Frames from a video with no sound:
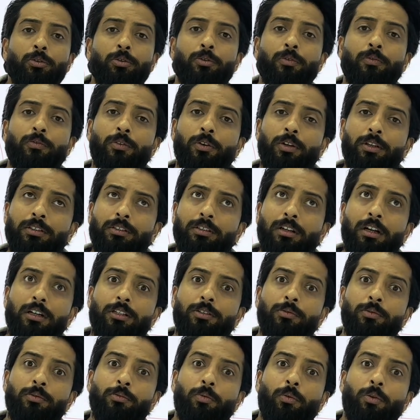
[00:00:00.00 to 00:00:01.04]
it
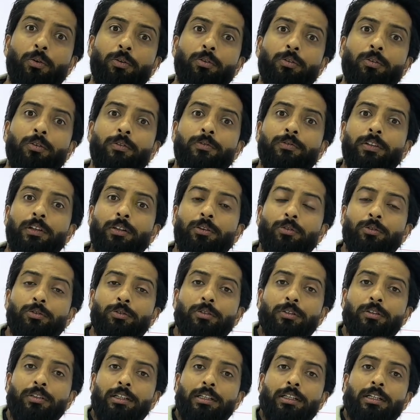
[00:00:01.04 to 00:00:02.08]
starts with Waldorf, then goes
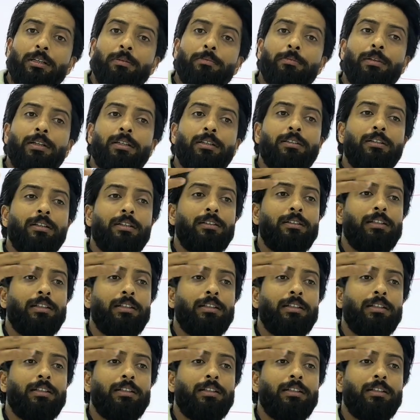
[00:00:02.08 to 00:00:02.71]
to Nikki Beach, and